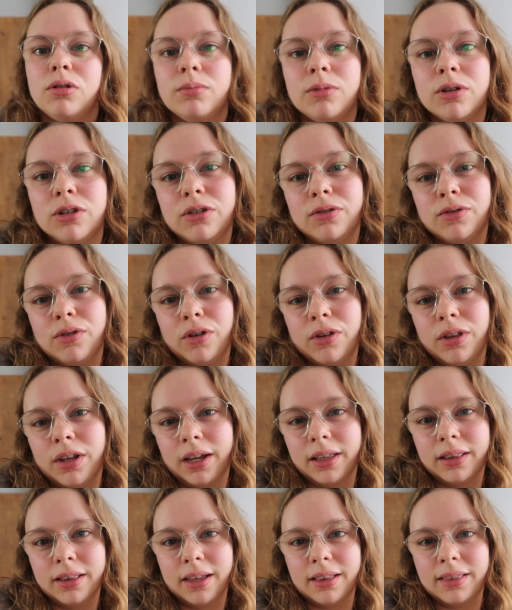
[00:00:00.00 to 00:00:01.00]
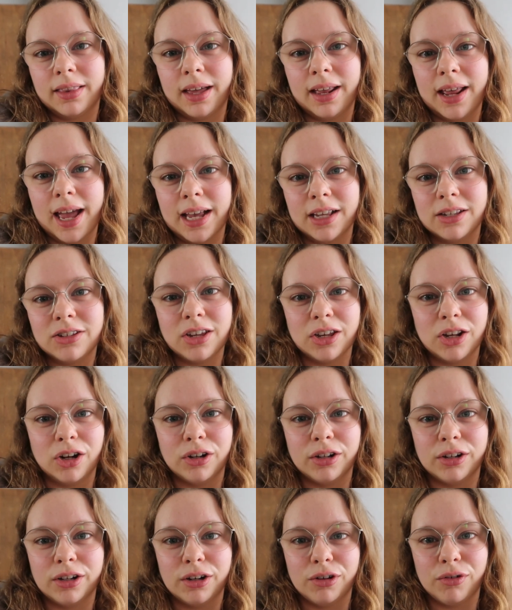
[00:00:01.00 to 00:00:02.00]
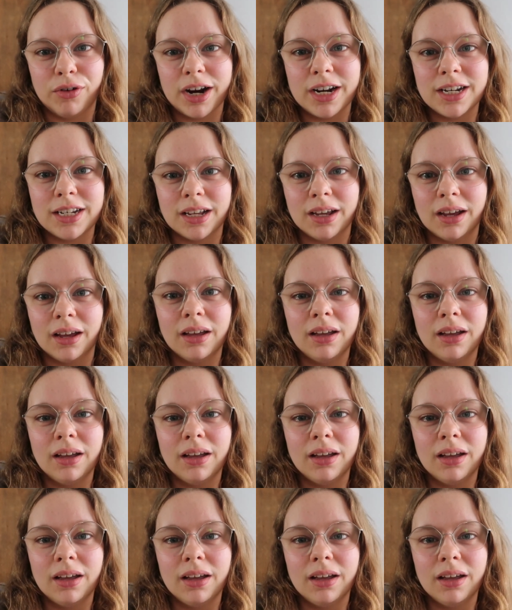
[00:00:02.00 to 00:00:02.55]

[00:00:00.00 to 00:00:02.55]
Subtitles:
them because you've got like that external narrator.